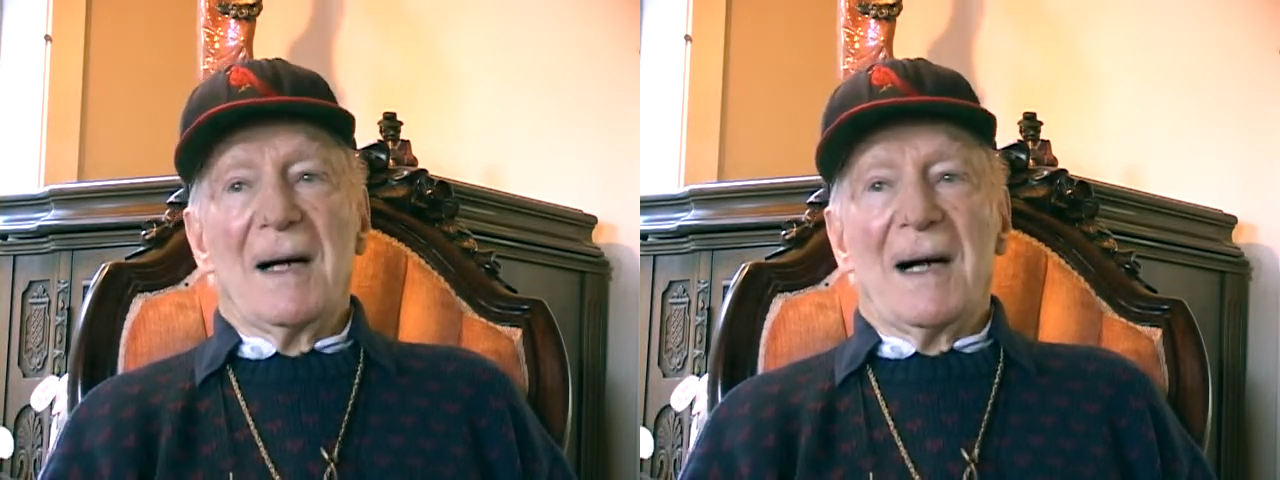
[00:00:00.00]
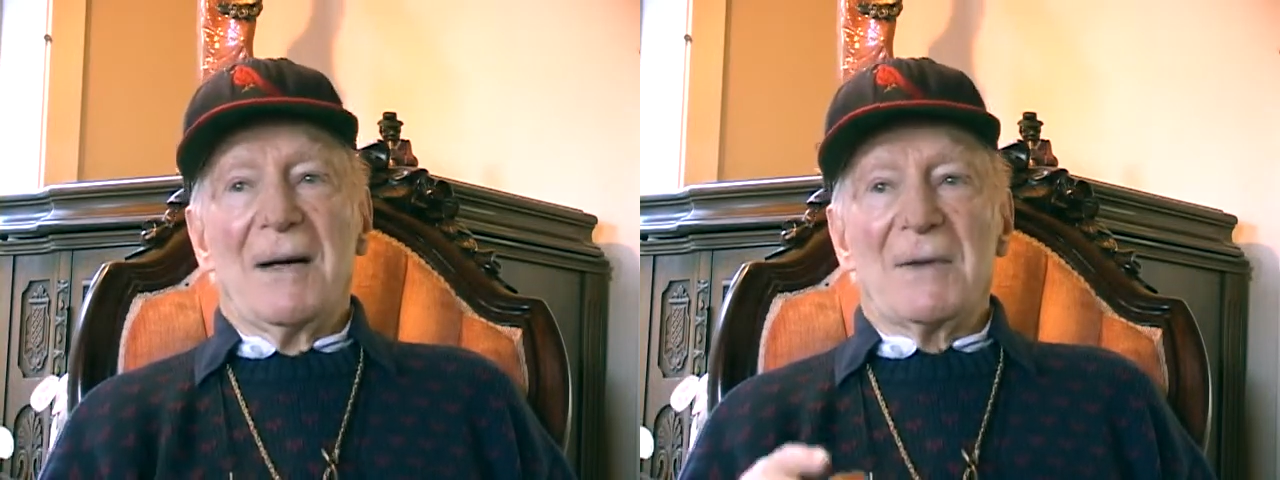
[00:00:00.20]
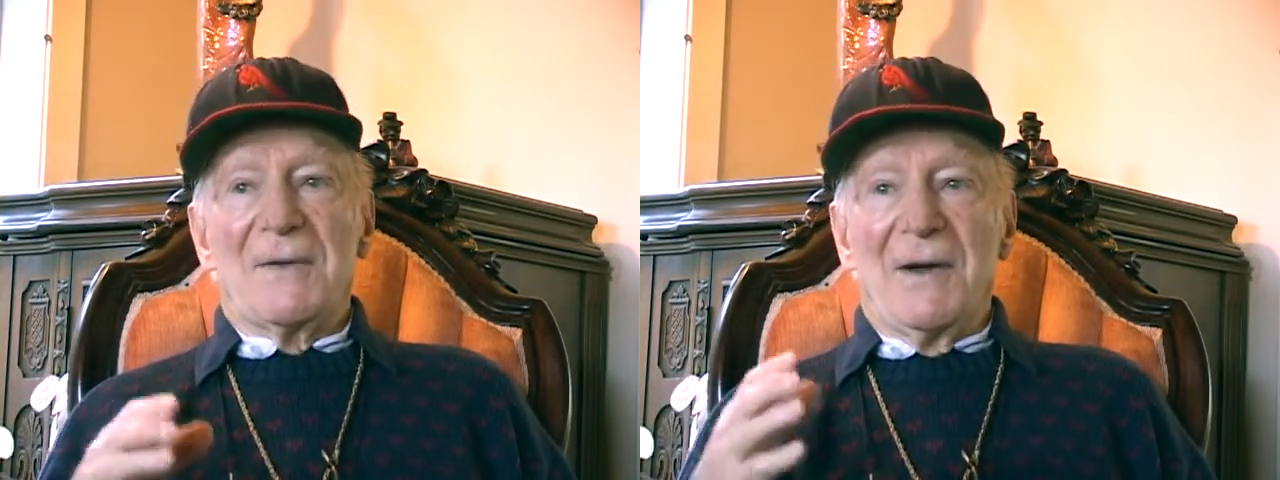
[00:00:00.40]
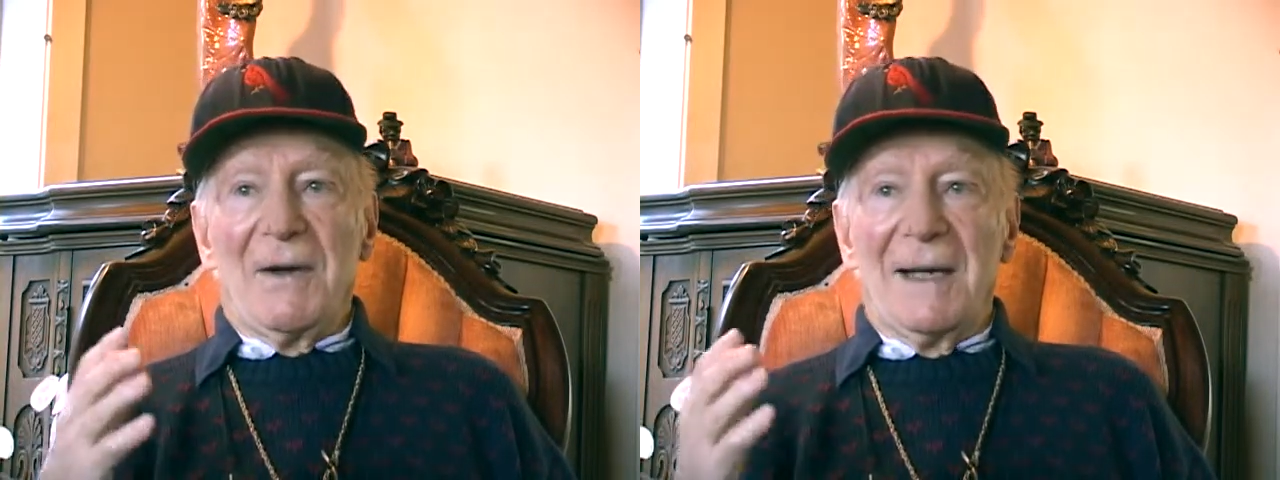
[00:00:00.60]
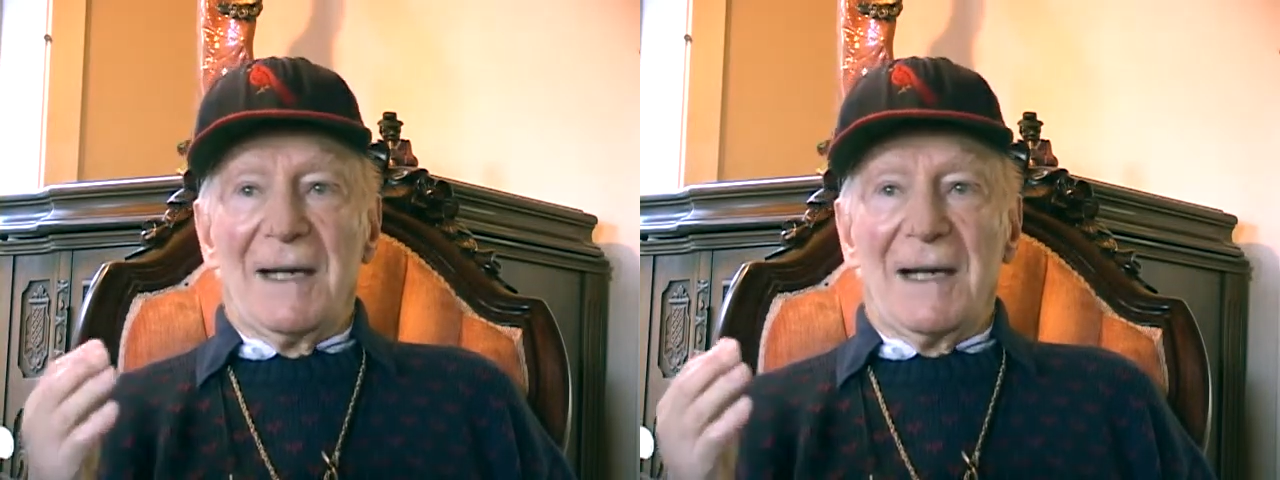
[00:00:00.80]
I was
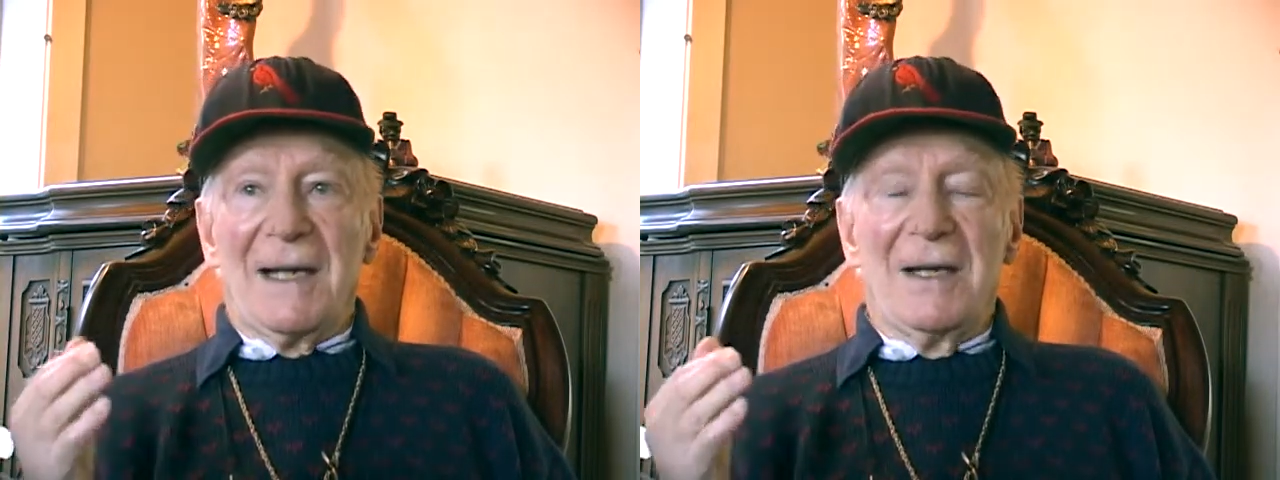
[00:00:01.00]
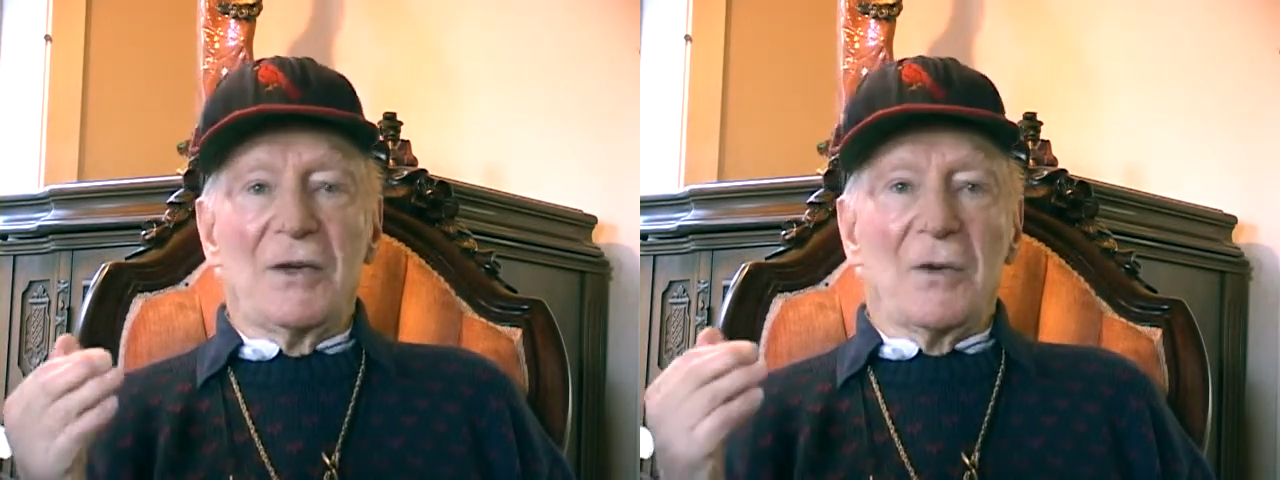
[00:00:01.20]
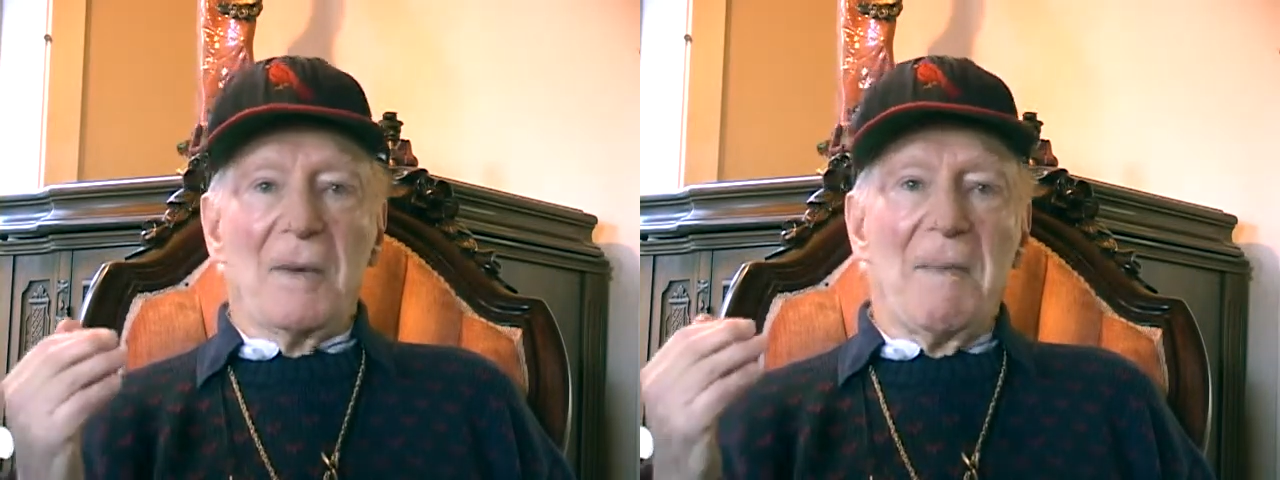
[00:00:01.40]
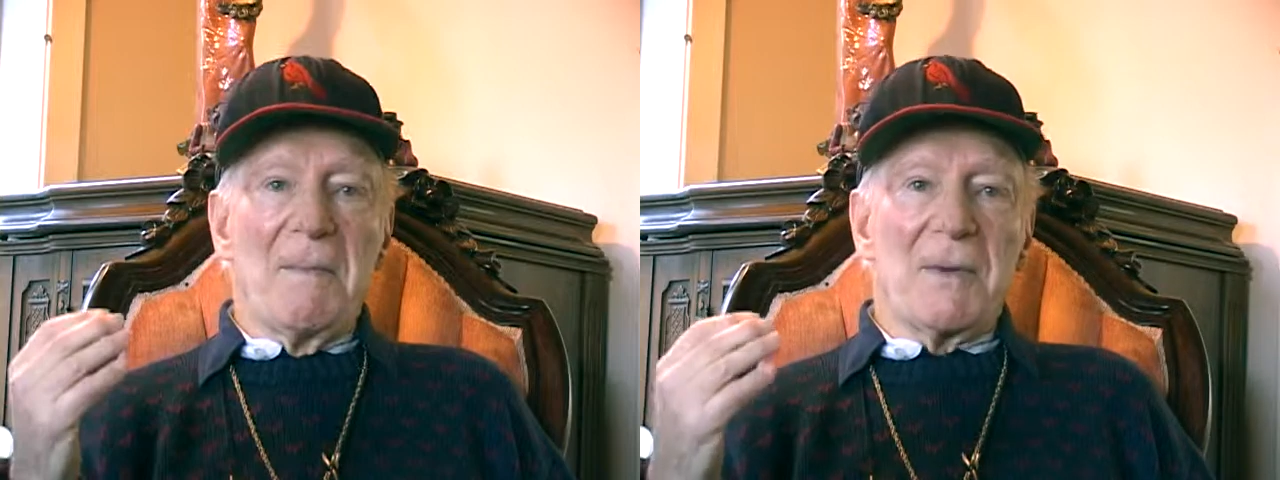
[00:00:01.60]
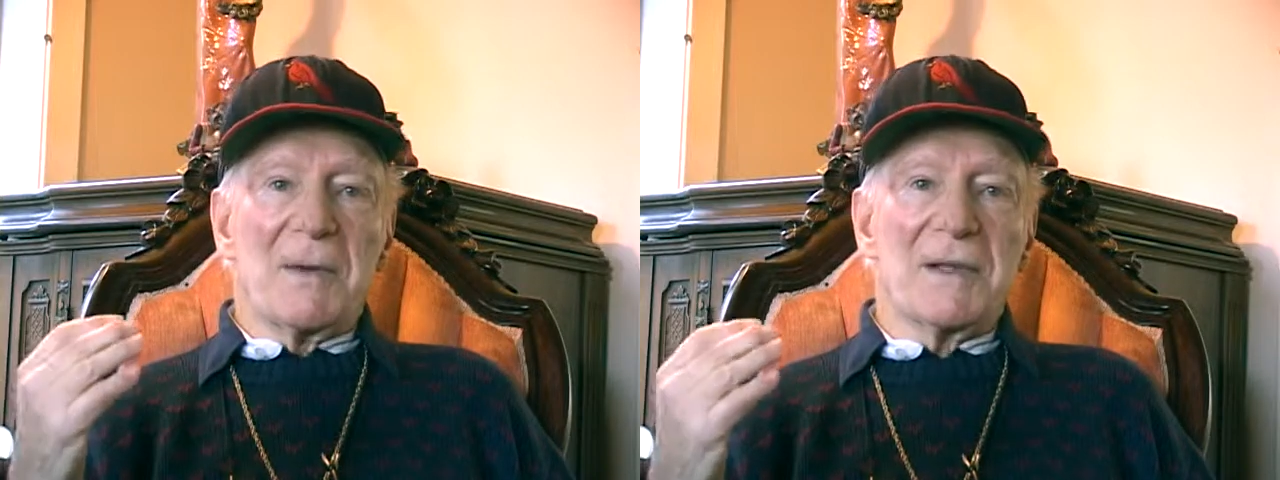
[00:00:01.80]
very lucky to
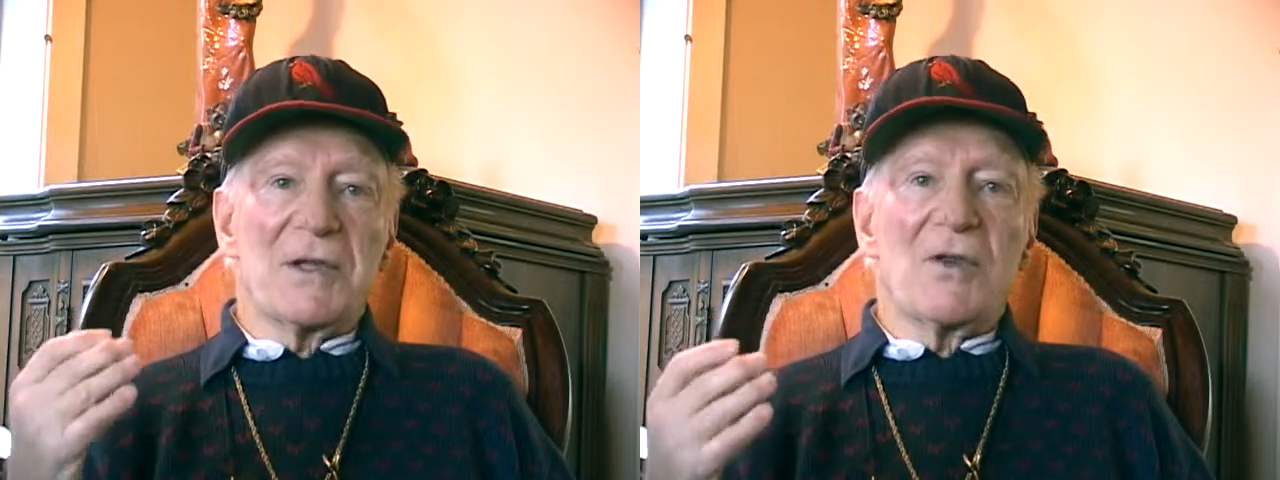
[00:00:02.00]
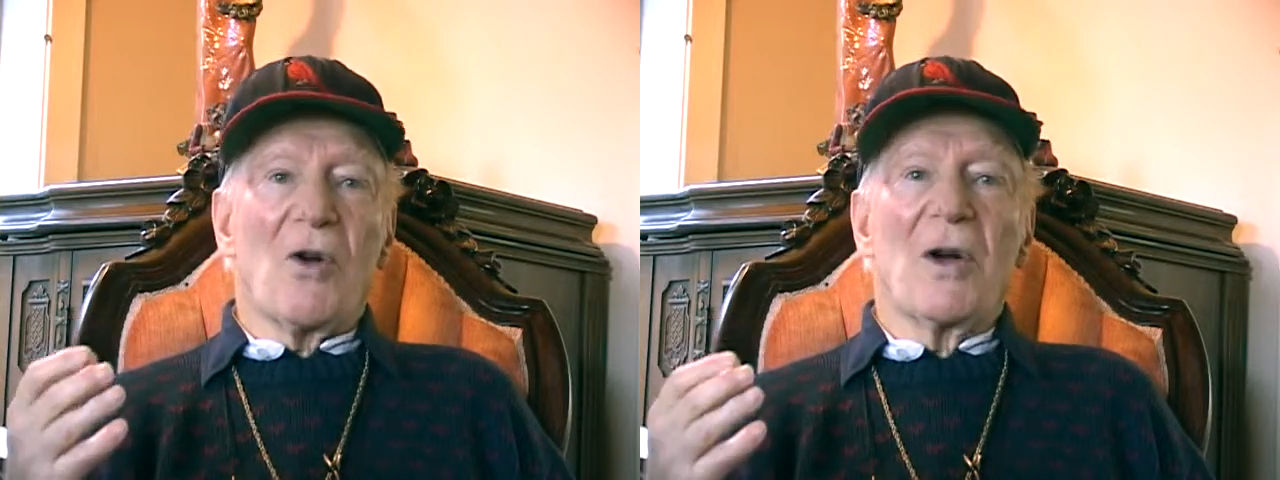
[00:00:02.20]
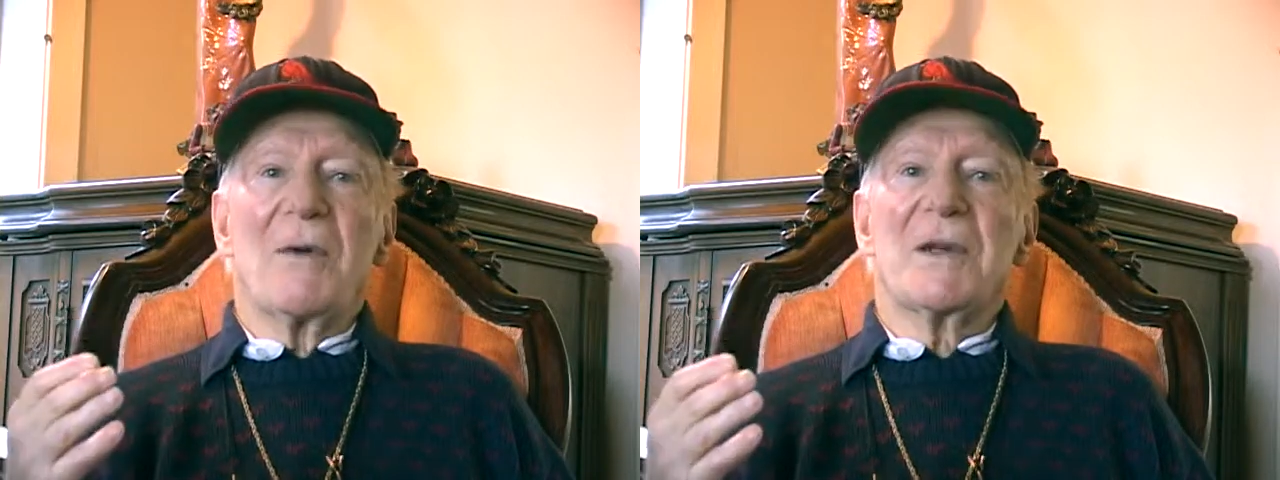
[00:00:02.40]
remember a story